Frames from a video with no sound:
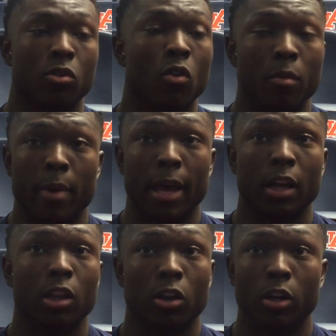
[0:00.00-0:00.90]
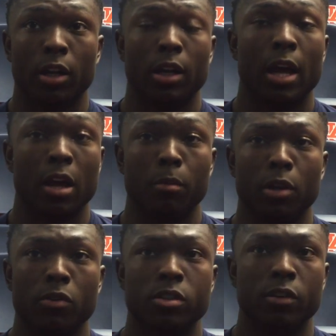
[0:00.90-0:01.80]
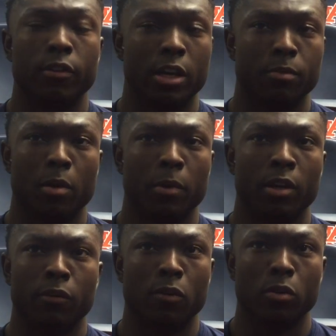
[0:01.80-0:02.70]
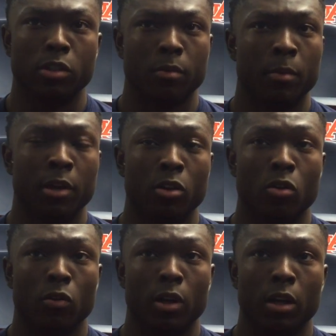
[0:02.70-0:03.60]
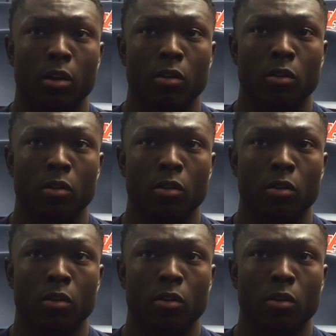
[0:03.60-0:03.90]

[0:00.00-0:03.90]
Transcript: going back and learning how to be a receiver, that's my main focus and my main goal right now.